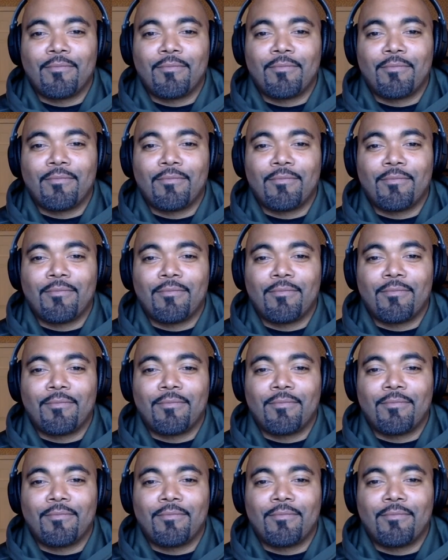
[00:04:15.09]

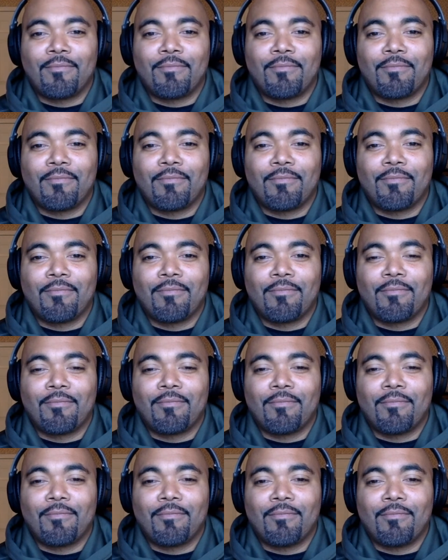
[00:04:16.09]

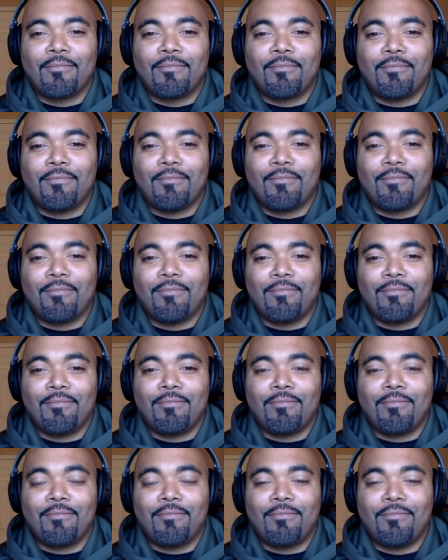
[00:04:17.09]

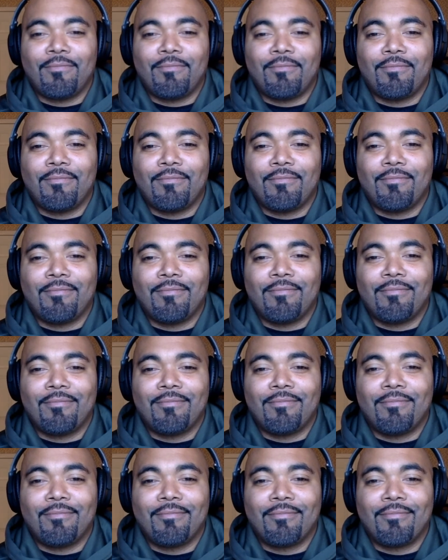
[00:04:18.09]

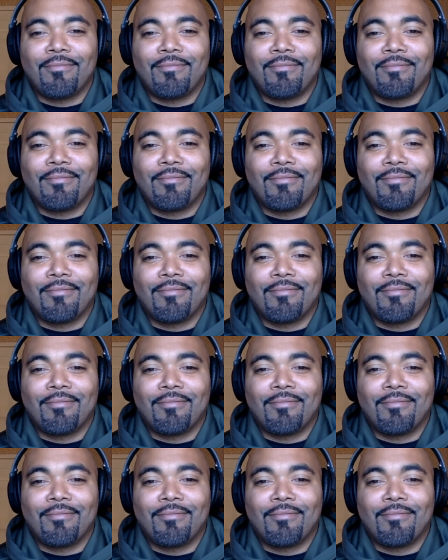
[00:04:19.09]
The person shown says nothing.